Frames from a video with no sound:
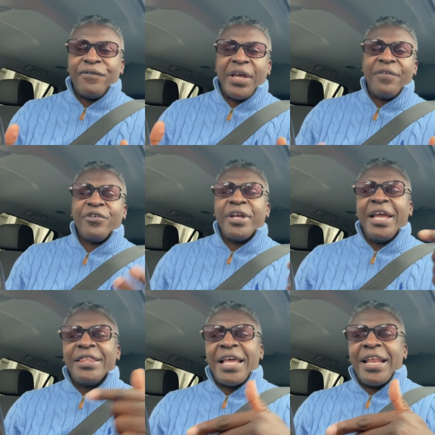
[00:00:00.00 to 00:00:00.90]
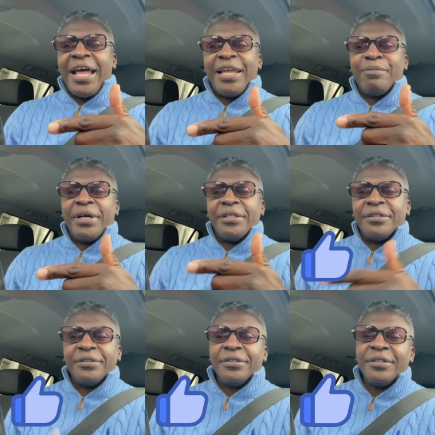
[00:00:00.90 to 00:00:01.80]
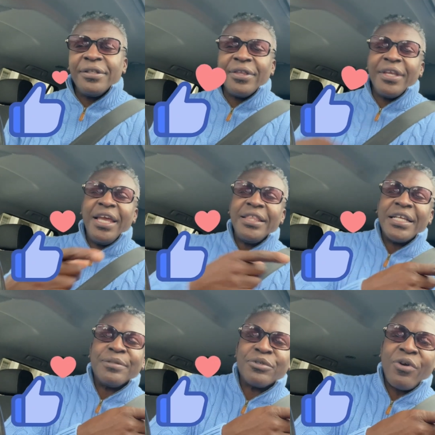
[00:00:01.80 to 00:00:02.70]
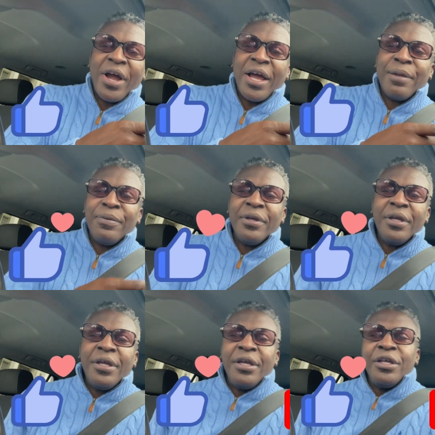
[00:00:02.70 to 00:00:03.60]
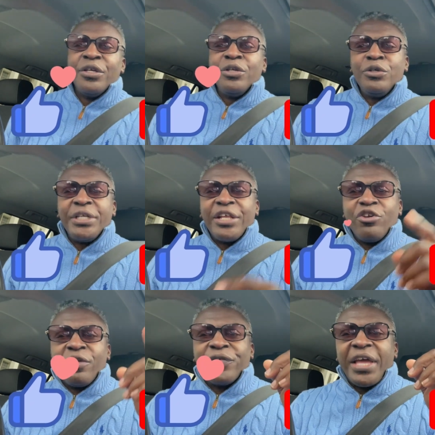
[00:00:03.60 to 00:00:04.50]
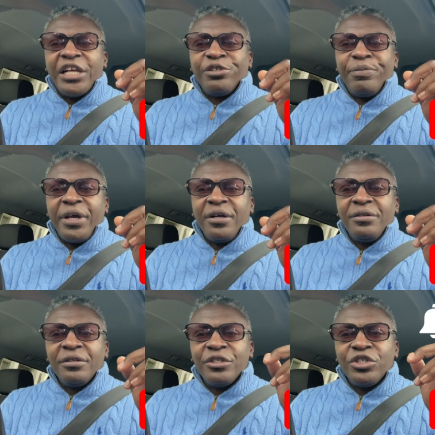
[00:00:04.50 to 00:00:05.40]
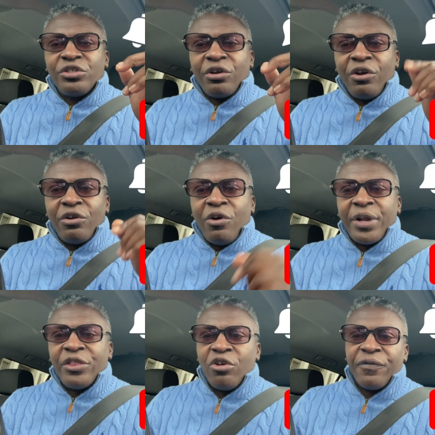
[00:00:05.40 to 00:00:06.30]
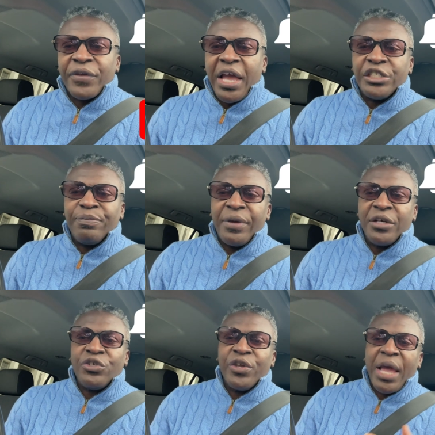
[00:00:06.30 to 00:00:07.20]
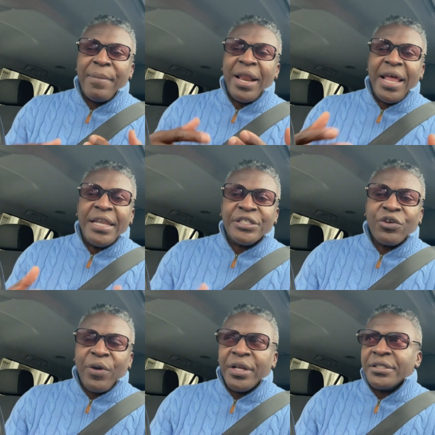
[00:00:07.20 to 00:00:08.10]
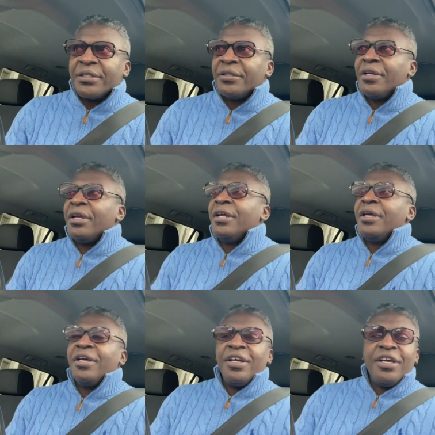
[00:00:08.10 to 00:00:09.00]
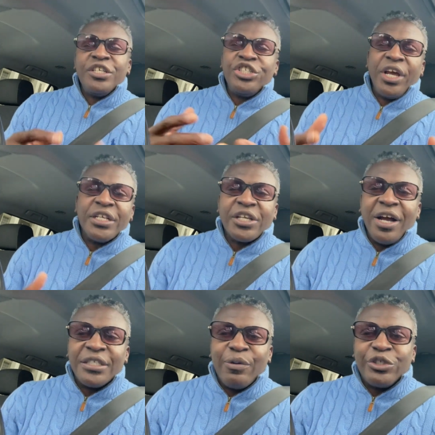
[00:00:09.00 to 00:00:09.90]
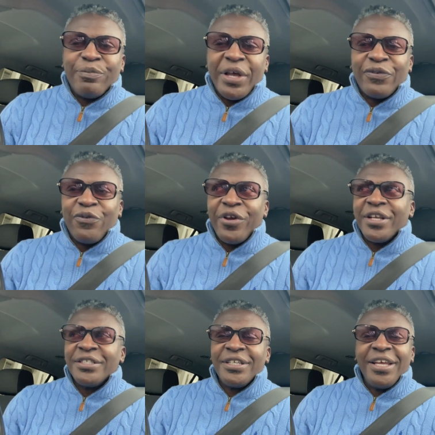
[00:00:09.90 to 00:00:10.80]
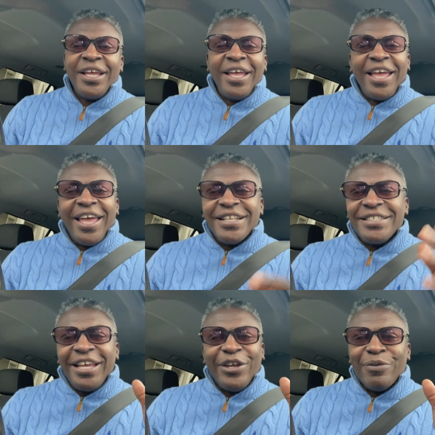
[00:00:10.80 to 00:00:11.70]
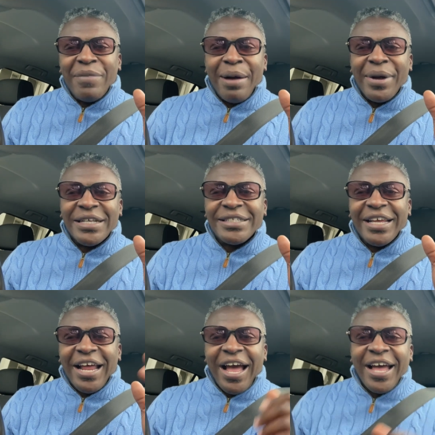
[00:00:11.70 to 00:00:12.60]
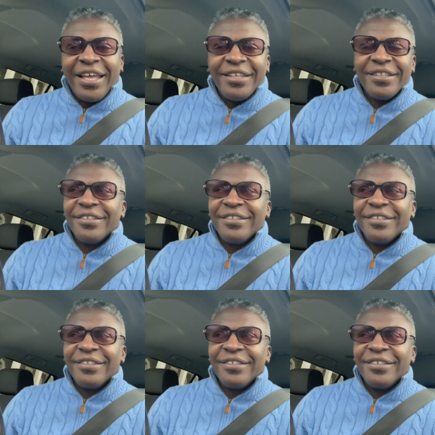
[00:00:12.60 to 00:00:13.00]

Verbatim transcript: favor. Hit that like button. Hit that subscribe. You see that notification bell? Turn on that notification bell so you get my latest and greatest. Share this content with your best friends and tell your mama I said hi.